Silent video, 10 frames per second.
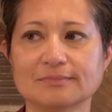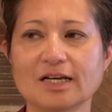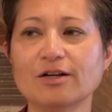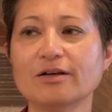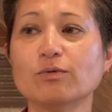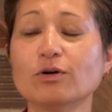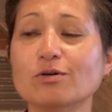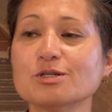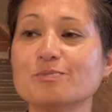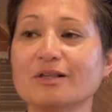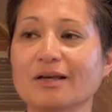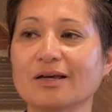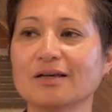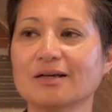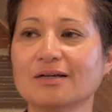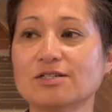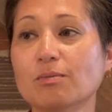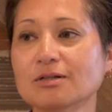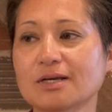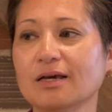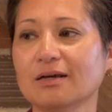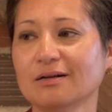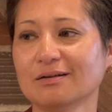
It would almost be like a double date.